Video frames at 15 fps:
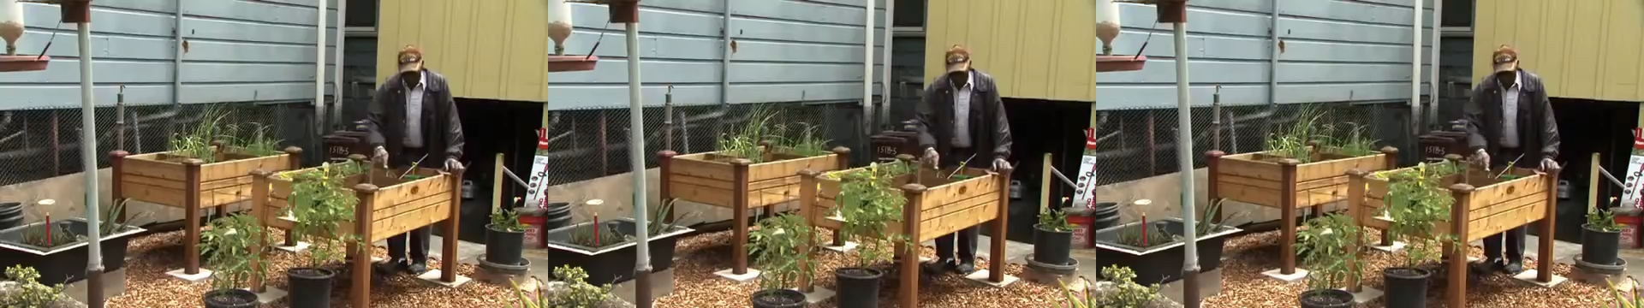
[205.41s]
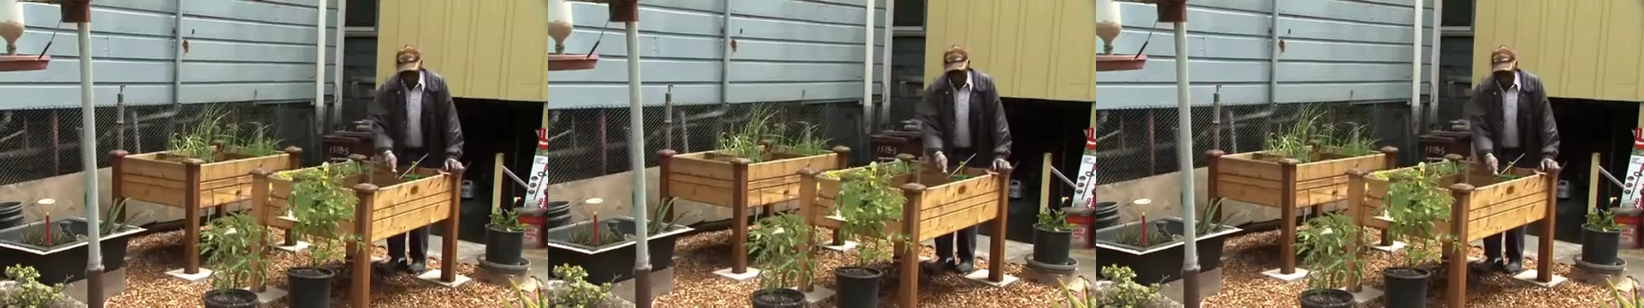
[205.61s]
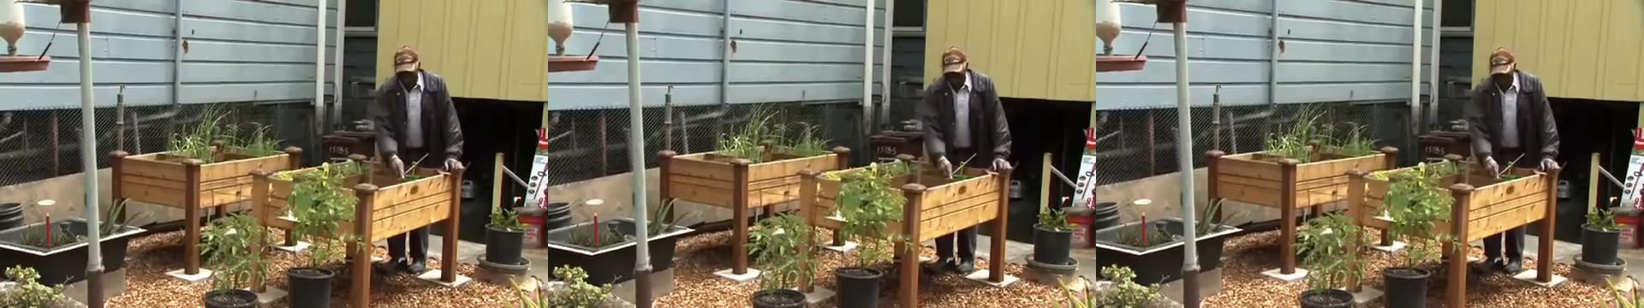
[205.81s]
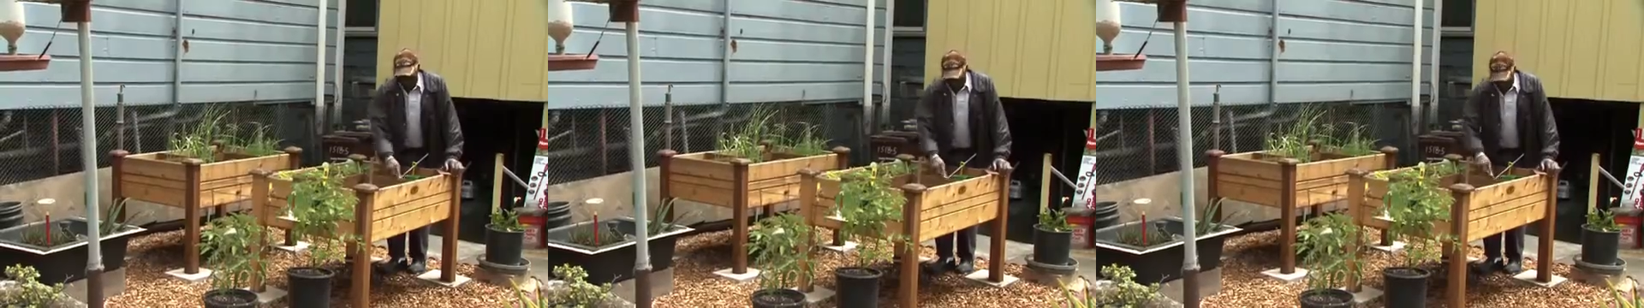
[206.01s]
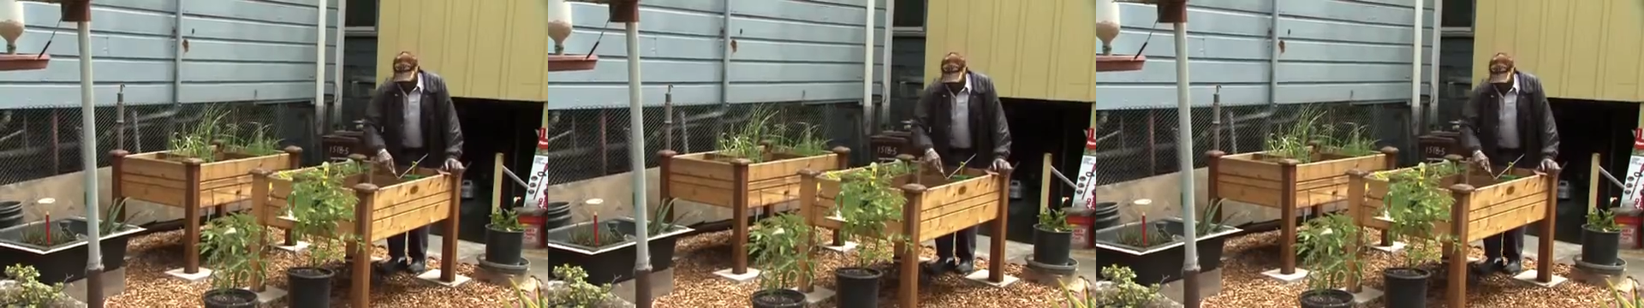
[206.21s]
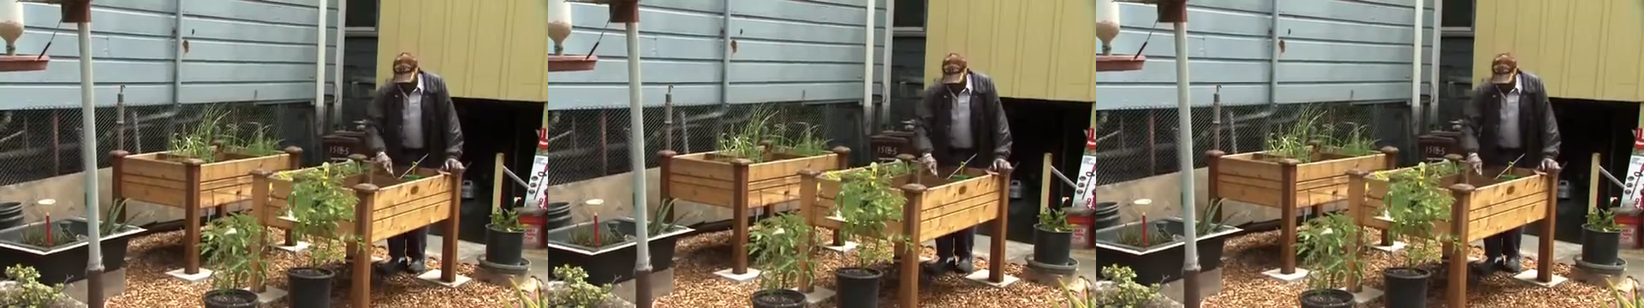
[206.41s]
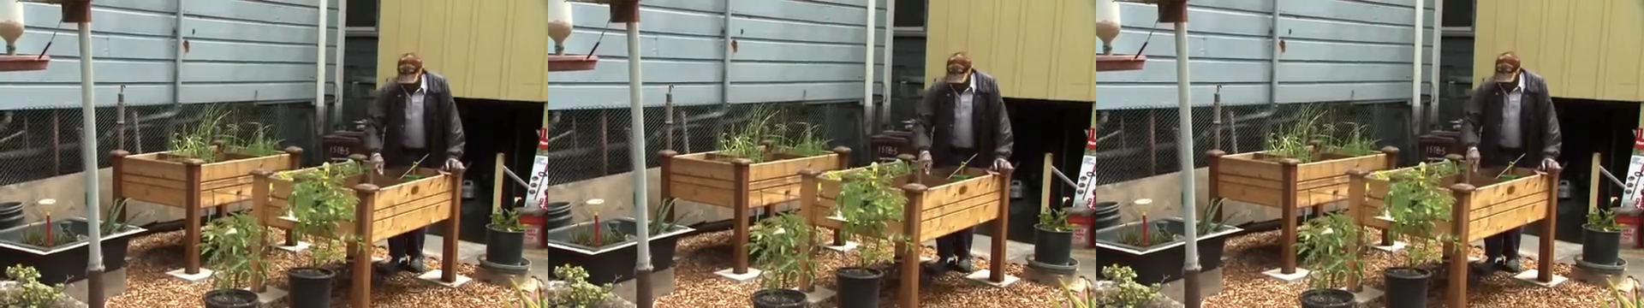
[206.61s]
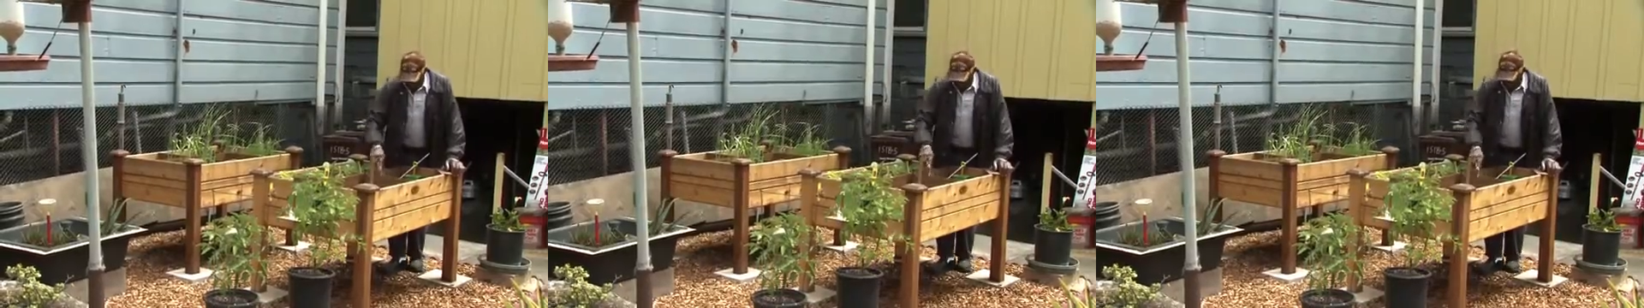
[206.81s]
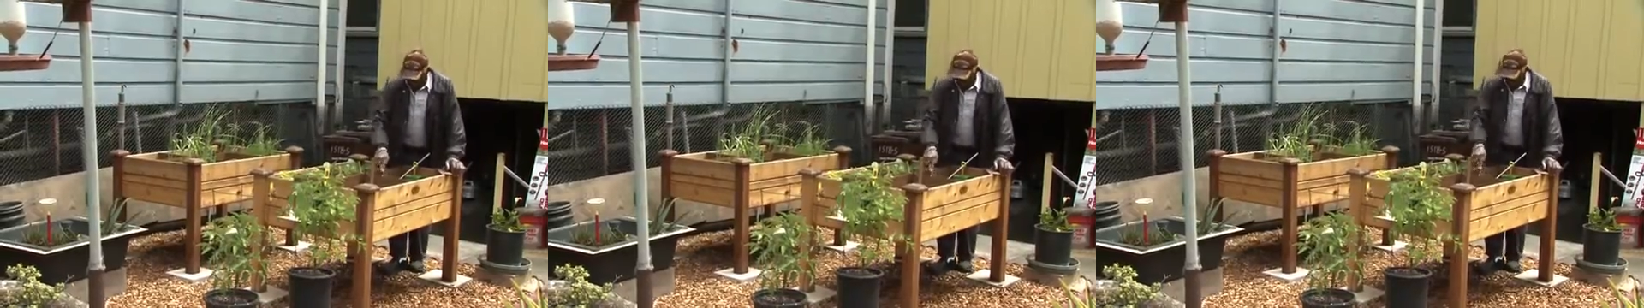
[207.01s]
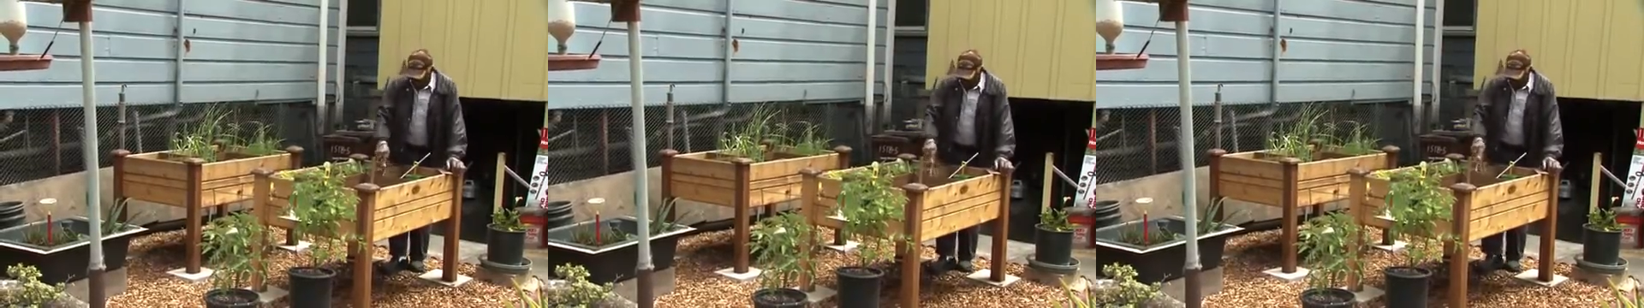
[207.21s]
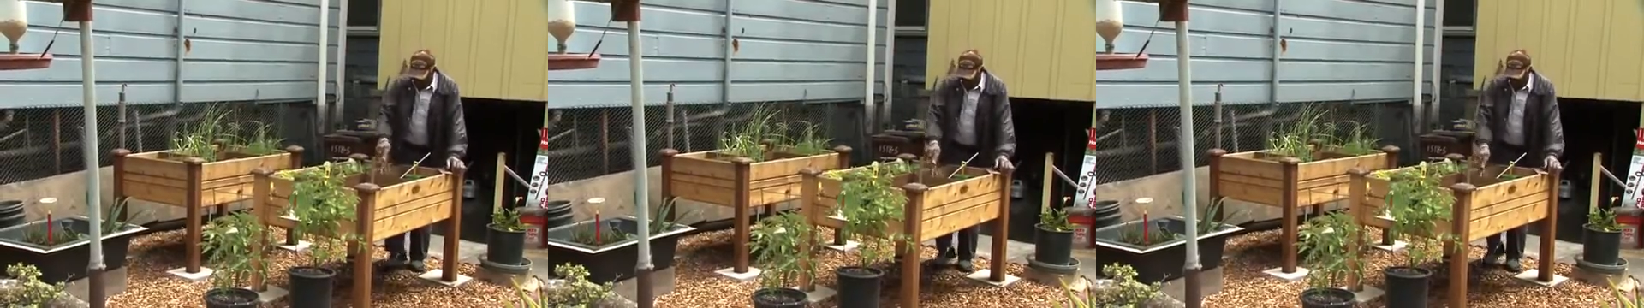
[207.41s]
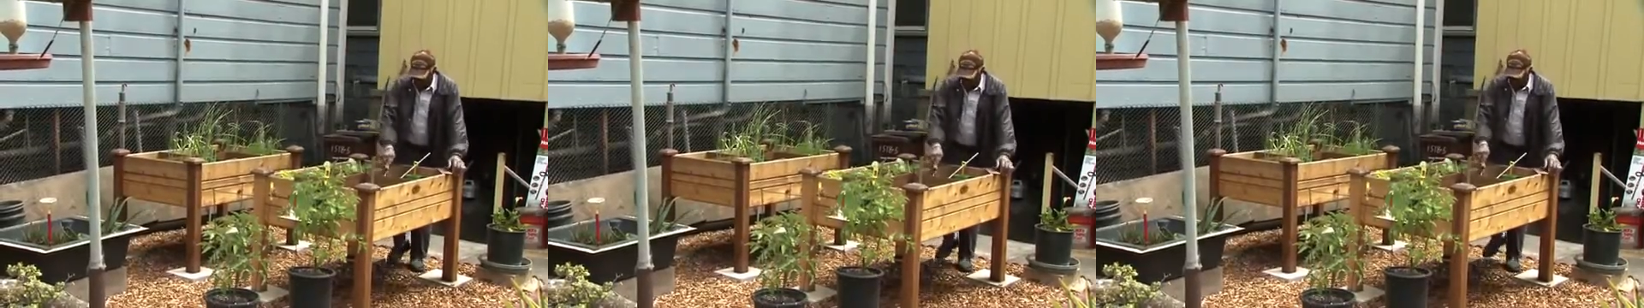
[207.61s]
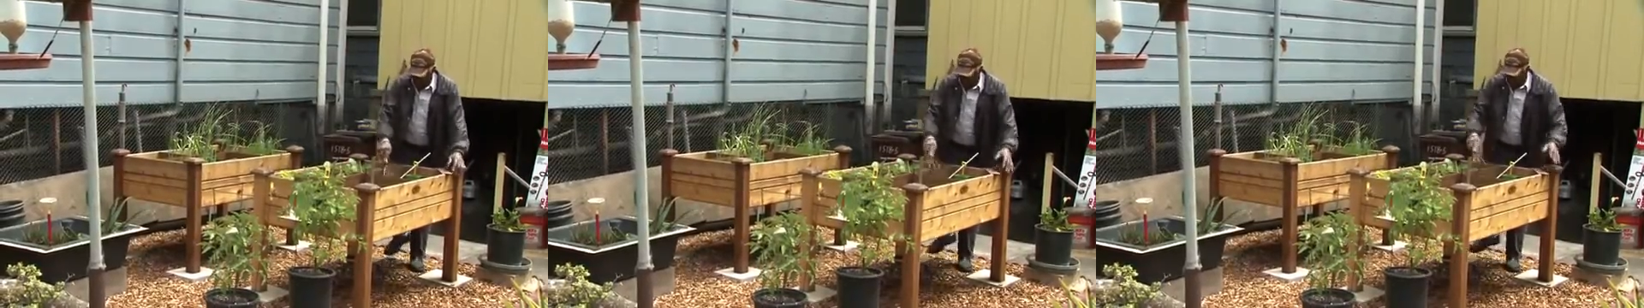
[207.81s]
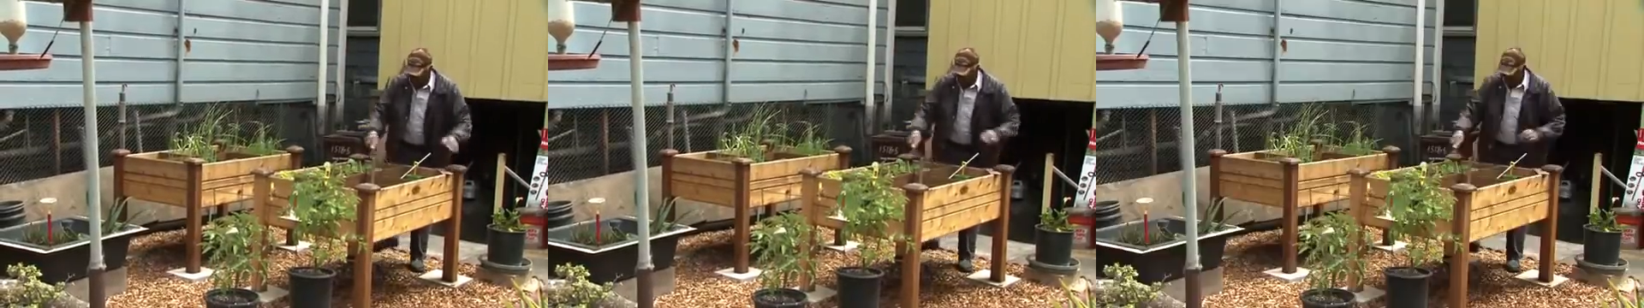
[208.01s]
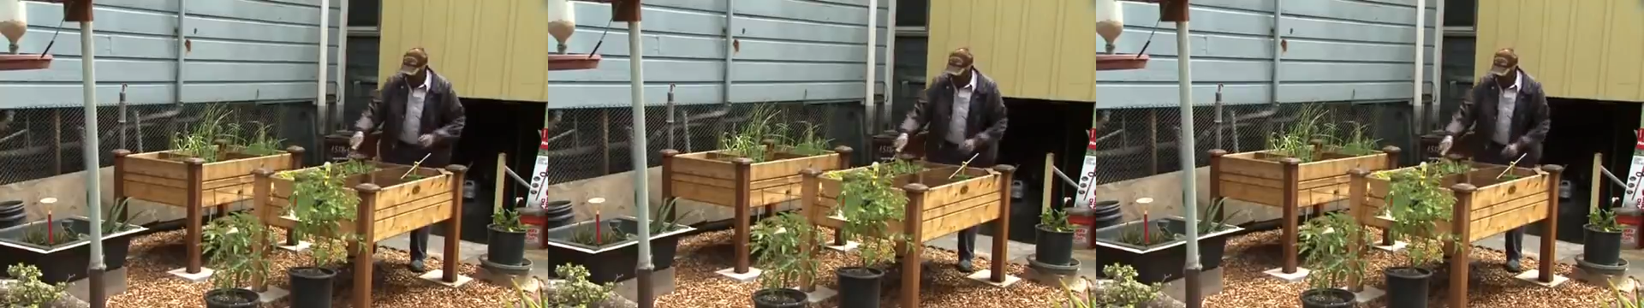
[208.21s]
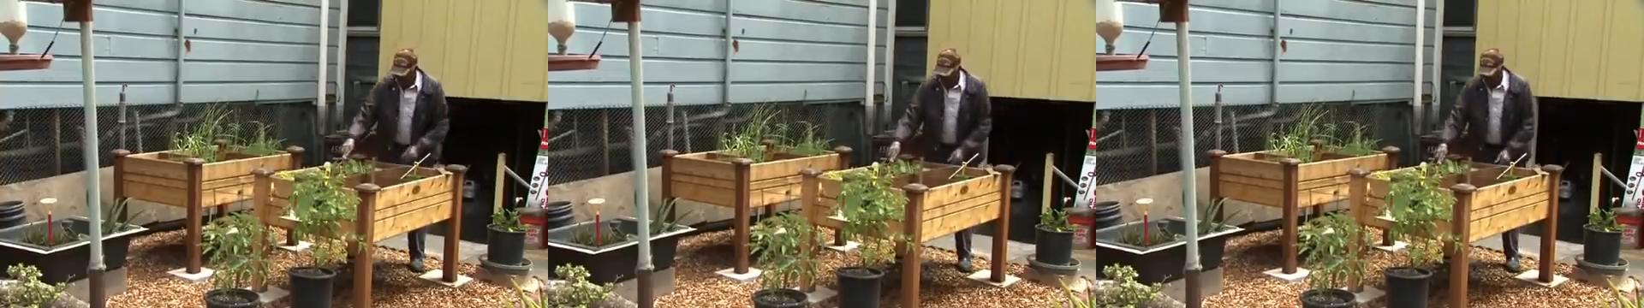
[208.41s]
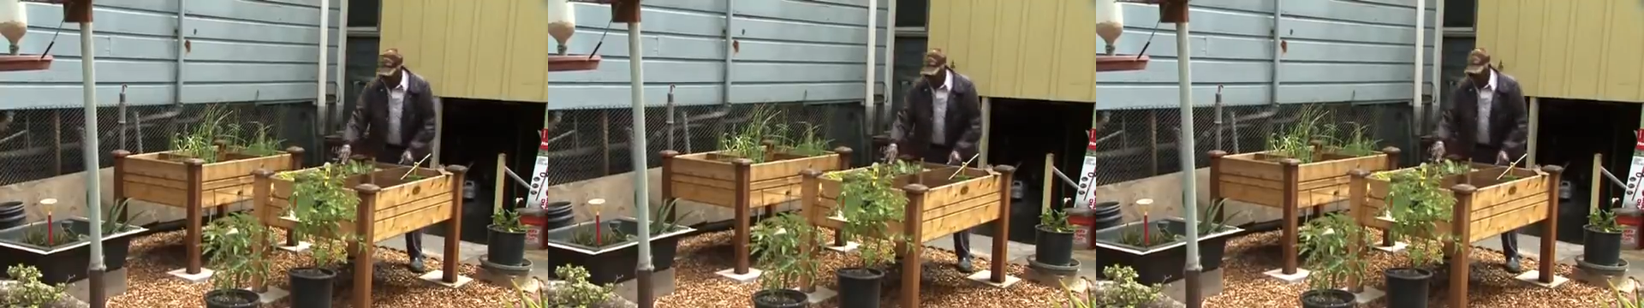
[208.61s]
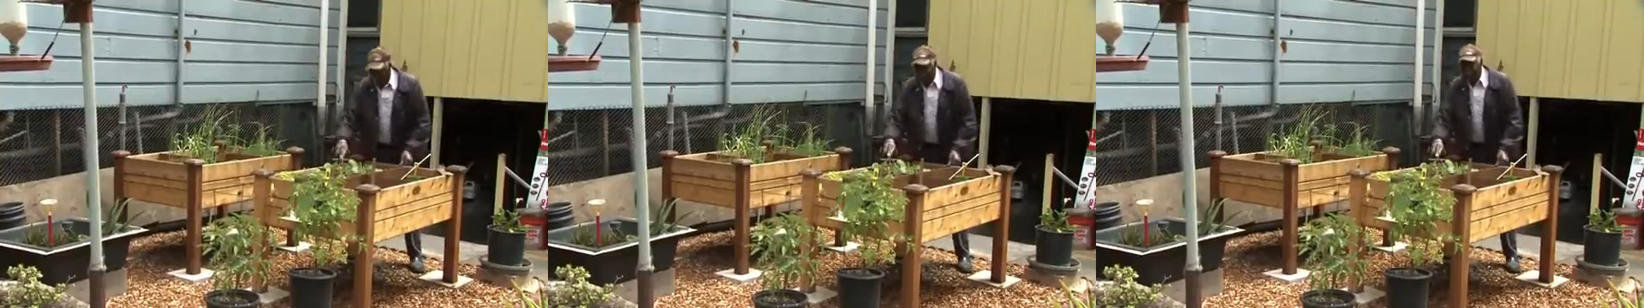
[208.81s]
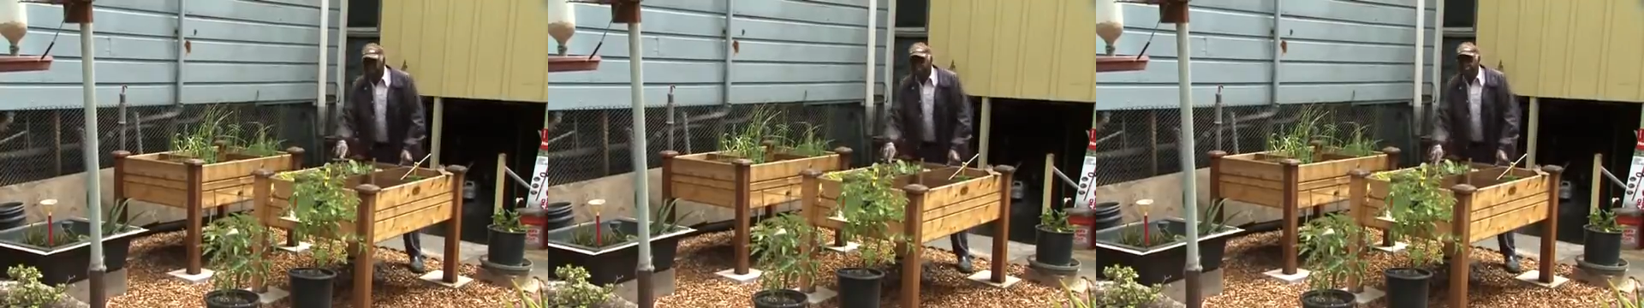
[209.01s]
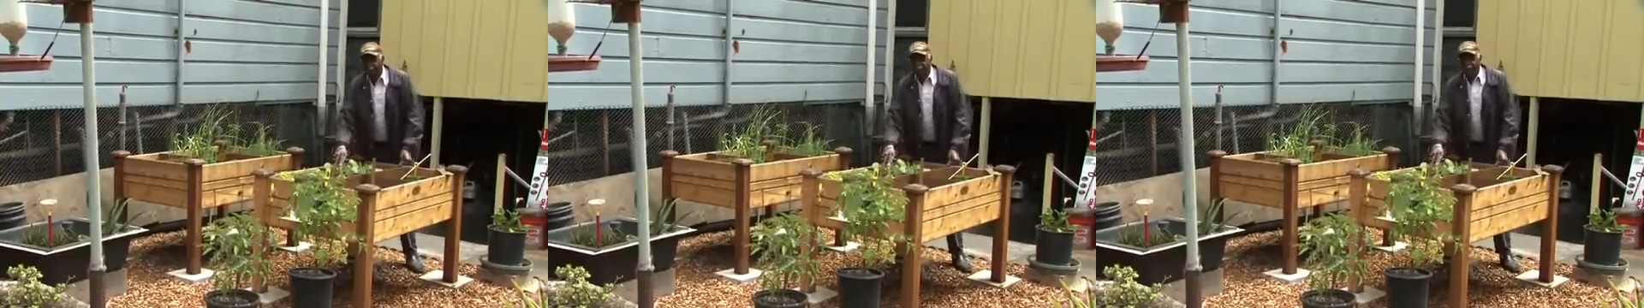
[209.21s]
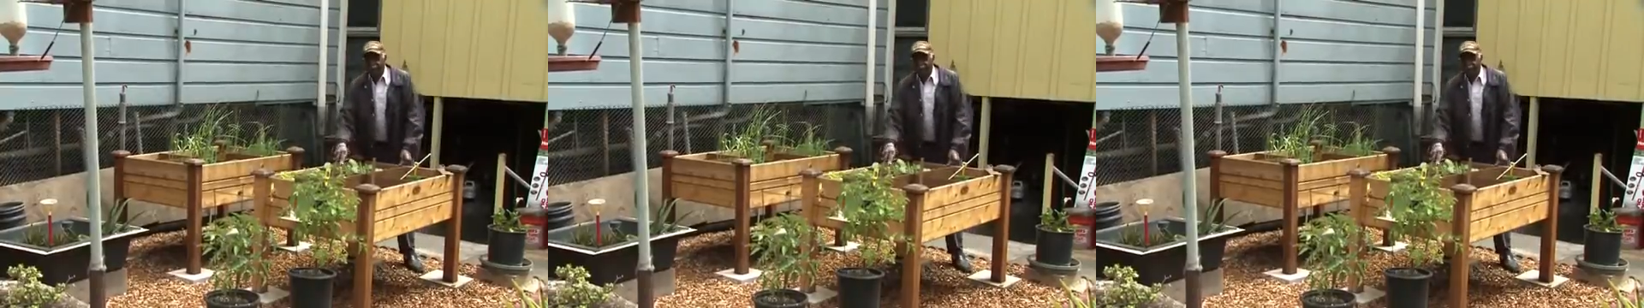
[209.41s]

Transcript: [unreadable: no face in view]